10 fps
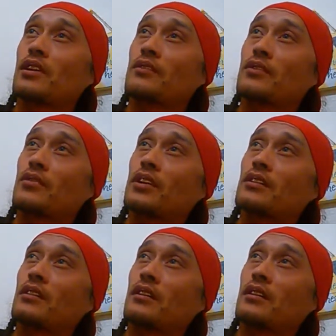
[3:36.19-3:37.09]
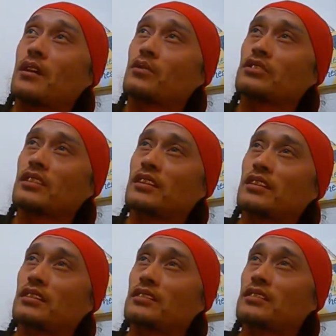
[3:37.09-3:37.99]
whatever front yard I was
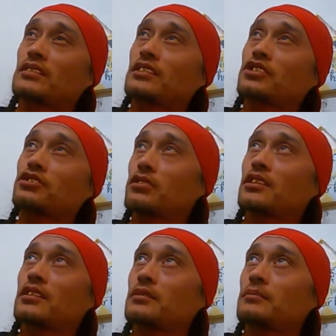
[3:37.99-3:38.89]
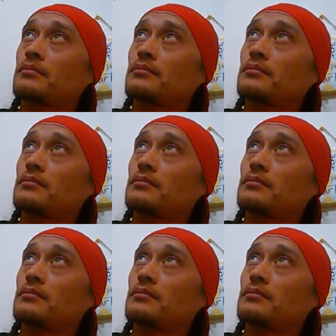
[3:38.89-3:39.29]
in this dream,